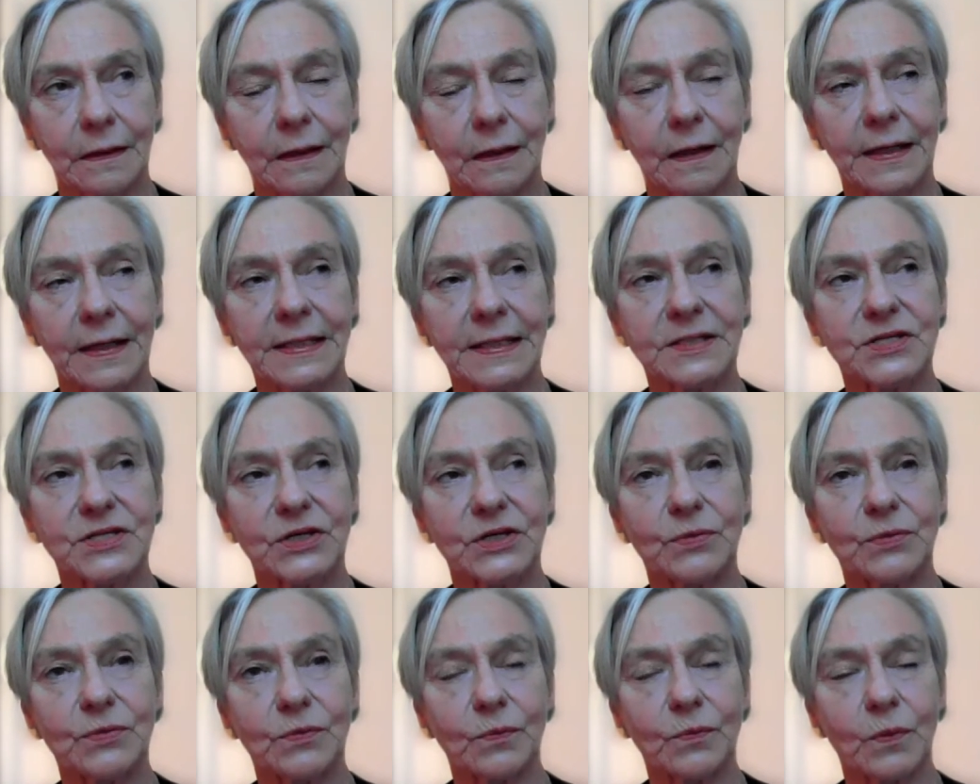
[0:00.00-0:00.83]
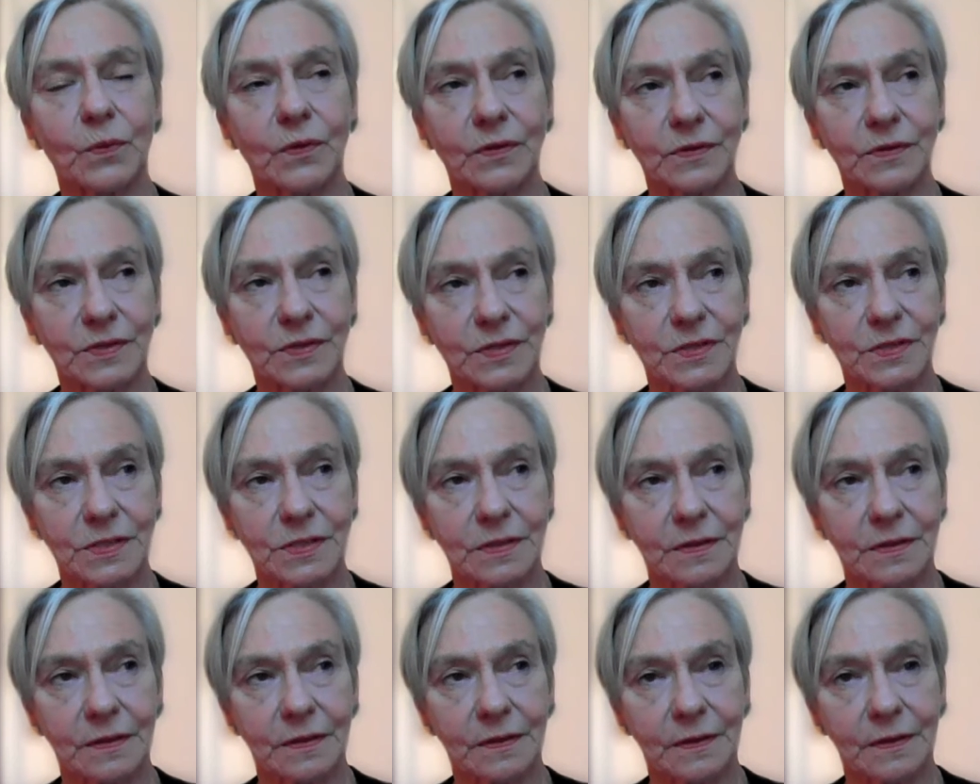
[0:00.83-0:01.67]
I don't
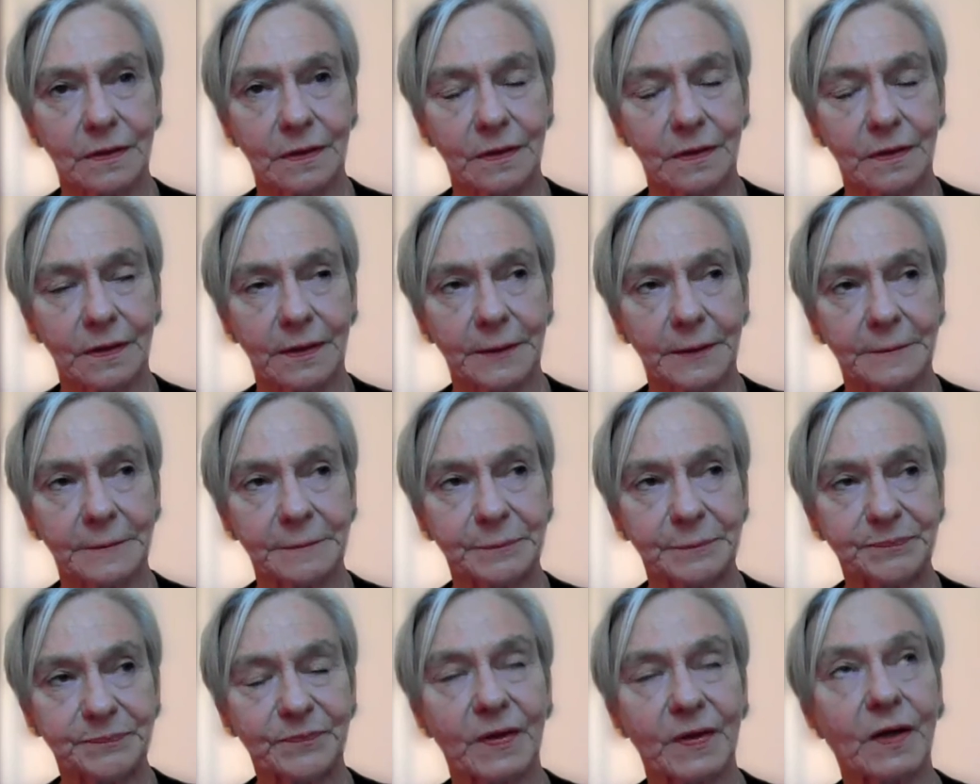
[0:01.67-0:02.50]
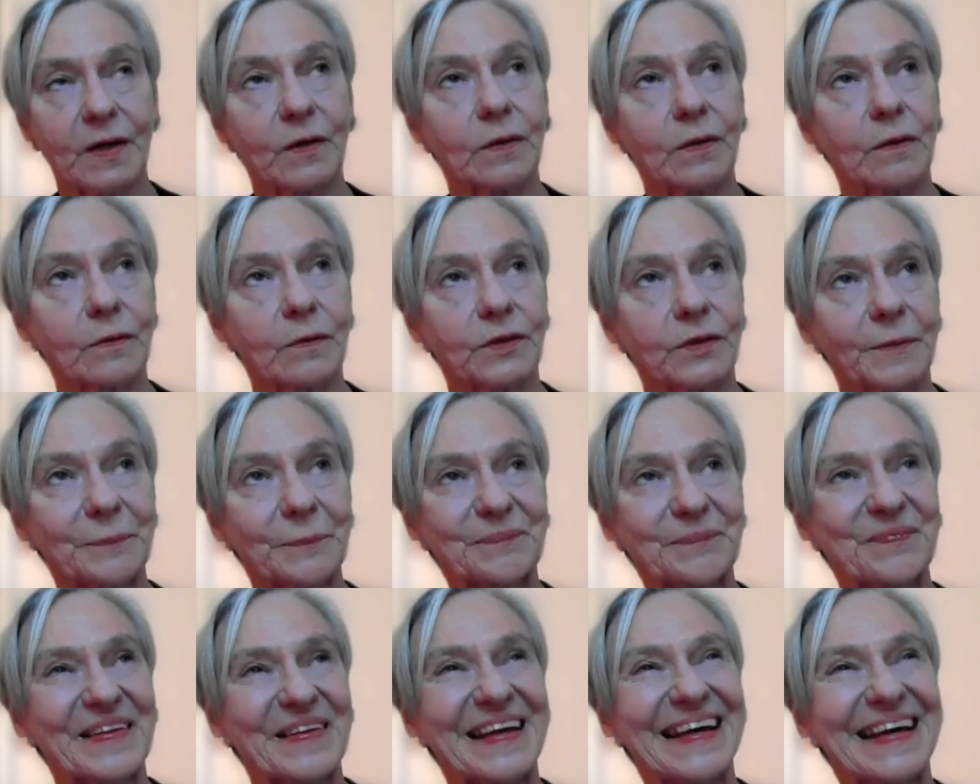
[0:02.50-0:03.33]
want... no, hold on.